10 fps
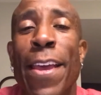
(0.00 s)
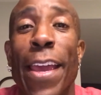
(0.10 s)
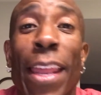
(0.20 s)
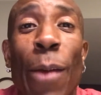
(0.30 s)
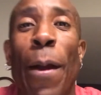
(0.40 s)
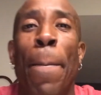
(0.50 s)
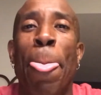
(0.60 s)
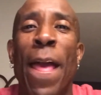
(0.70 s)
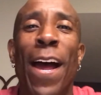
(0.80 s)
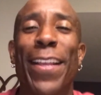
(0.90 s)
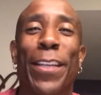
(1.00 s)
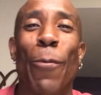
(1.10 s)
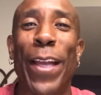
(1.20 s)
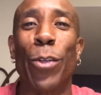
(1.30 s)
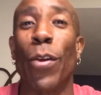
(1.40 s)
Anyway, let's get
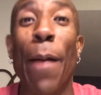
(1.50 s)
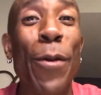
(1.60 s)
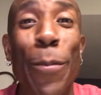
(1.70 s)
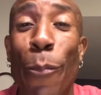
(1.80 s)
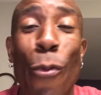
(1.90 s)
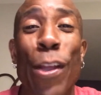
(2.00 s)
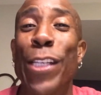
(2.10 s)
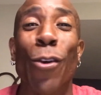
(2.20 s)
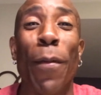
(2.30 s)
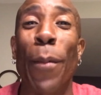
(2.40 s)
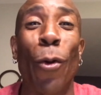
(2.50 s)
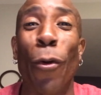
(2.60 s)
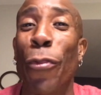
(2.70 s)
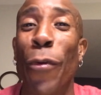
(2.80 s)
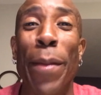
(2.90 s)
right to it. I'm gonna breeze over Moto
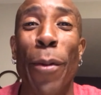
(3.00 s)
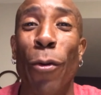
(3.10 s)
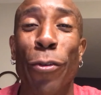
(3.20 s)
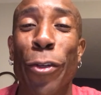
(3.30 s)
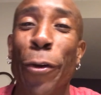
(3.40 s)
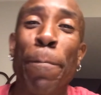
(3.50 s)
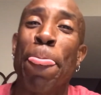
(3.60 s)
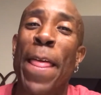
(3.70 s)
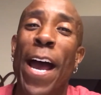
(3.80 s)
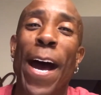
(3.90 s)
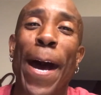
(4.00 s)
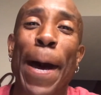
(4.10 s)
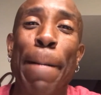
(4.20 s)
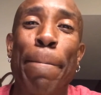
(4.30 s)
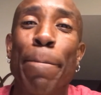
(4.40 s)
3 and Moto 2
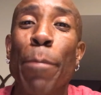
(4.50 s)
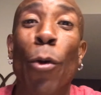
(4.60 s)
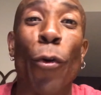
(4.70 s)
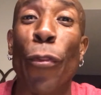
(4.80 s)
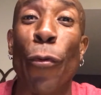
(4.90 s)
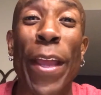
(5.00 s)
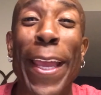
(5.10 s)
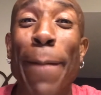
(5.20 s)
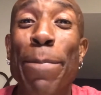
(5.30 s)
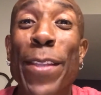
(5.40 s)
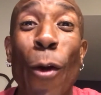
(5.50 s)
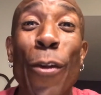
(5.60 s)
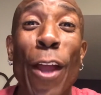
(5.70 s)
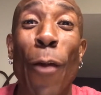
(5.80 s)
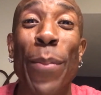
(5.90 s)
um, Moto 3,
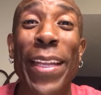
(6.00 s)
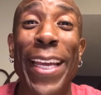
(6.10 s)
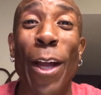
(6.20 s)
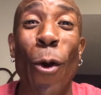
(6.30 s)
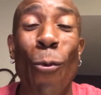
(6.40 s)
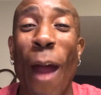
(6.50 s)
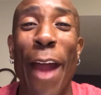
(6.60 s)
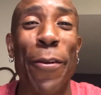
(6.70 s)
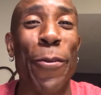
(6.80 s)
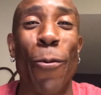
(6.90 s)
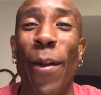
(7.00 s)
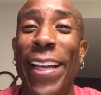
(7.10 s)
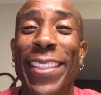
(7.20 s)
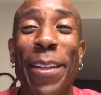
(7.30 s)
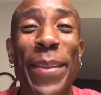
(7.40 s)
Tony Arbolino, rider of the
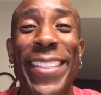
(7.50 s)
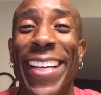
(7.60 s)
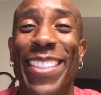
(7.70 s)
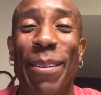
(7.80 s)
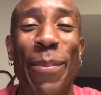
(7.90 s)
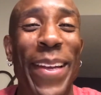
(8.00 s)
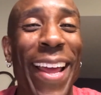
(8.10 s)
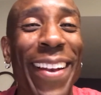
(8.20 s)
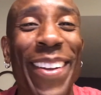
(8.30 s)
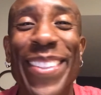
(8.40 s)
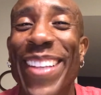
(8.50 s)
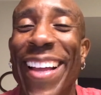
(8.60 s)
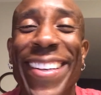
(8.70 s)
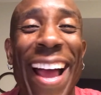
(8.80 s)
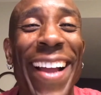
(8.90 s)
race. Let me tell you something, man. That little t-
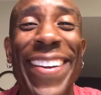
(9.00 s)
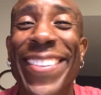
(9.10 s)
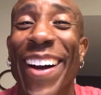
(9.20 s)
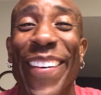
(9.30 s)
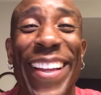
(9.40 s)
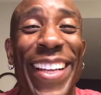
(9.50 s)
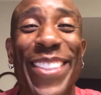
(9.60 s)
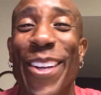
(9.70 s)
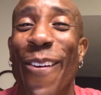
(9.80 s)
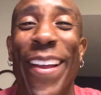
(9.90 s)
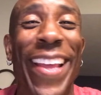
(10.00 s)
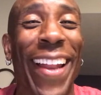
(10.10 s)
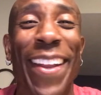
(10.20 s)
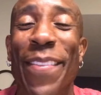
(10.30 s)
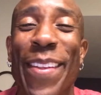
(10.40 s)
Tiger Tony is gritty. I
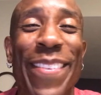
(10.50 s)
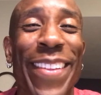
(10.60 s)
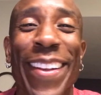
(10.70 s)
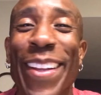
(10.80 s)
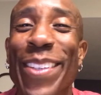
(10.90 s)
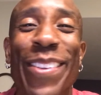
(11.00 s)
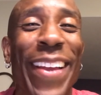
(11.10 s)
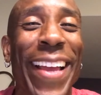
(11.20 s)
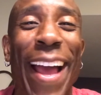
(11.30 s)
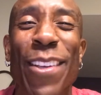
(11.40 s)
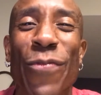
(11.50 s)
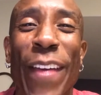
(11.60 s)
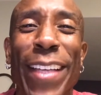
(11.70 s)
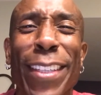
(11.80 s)
love his, the looks on that guy's face.